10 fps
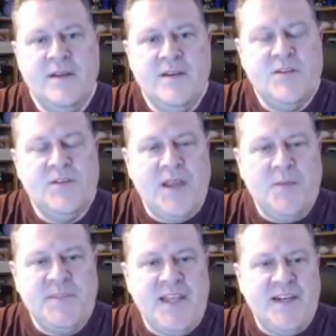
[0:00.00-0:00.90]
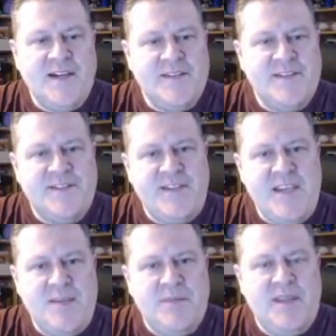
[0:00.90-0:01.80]
So they updated on
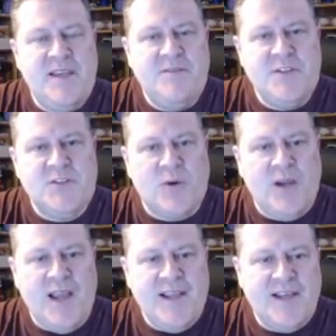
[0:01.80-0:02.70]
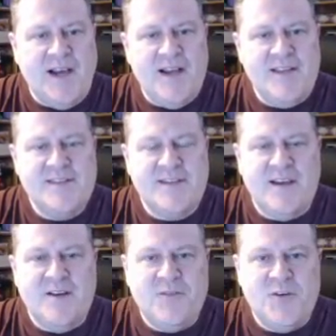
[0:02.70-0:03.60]
Steam the inventory icons
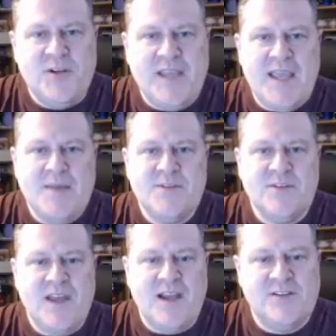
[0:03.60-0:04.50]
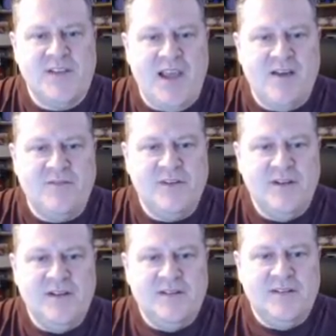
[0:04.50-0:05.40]
uh, for your game, so they actually have
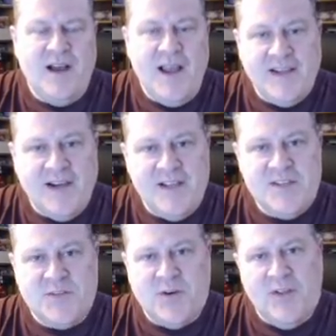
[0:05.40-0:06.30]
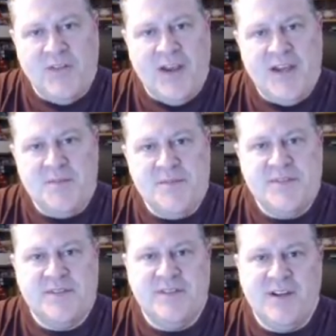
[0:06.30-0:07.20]
icons for all the
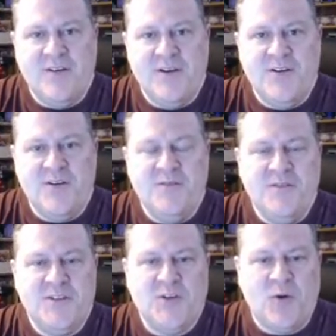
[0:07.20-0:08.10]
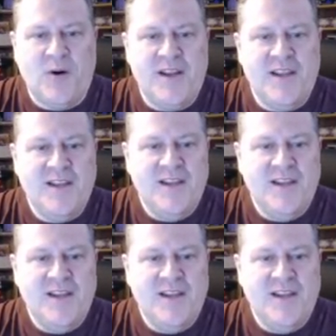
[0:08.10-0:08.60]
items that are in your inventory.